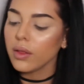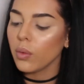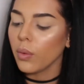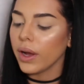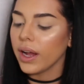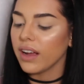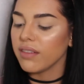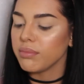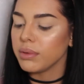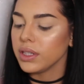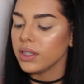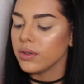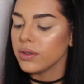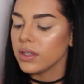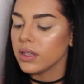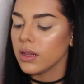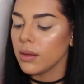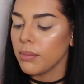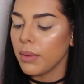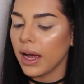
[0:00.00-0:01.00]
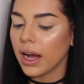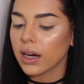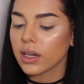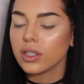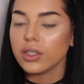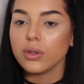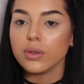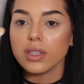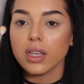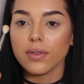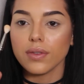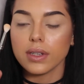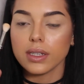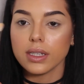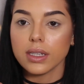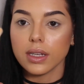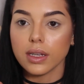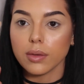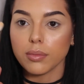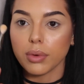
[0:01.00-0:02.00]
the way, I've been using the MAC
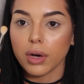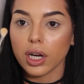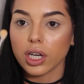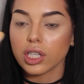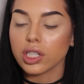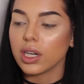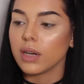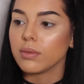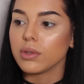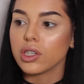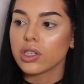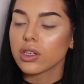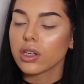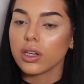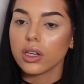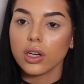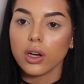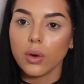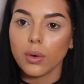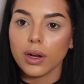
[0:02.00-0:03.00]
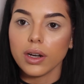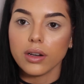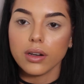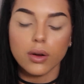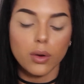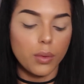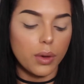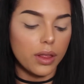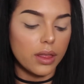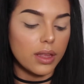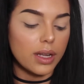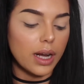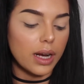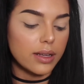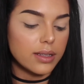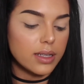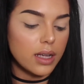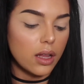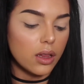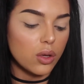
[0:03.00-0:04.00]
217 brush and I'm just going to go in with the
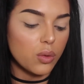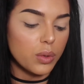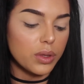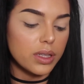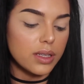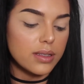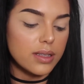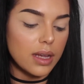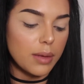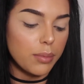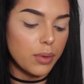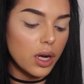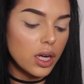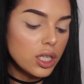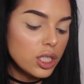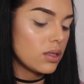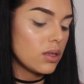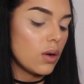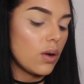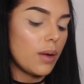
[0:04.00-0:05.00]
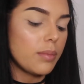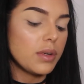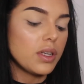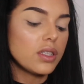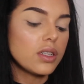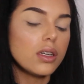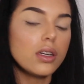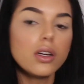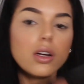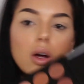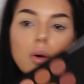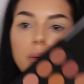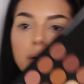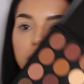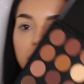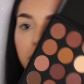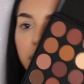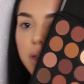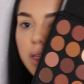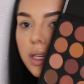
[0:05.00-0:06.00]
next color with the same brush. So I'm just going to go
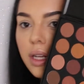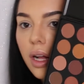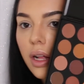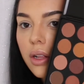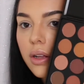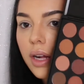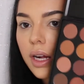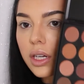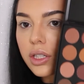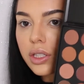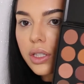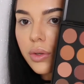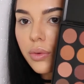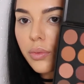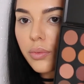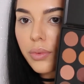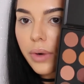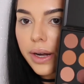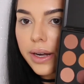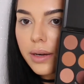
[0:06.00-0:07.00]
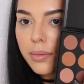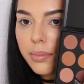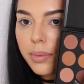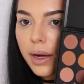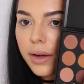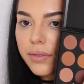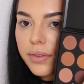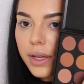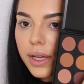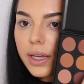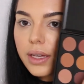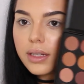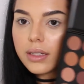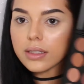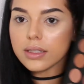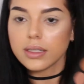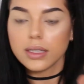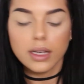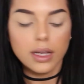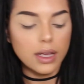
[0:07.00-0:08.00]
in with the color actually right above
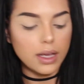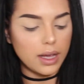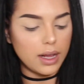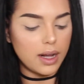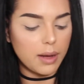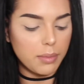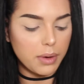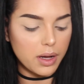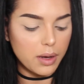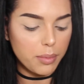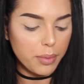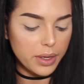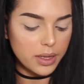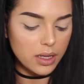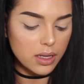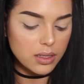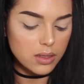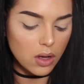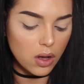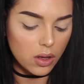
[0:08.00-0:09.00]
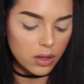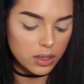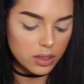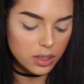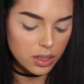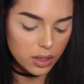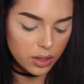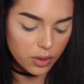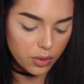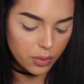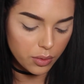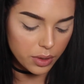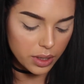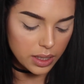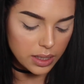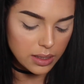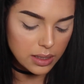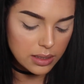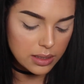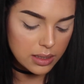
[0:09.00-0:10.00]
it, and I'm going to bring this all into the
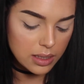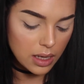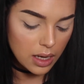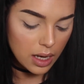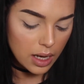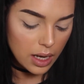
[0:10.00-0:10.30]
crease.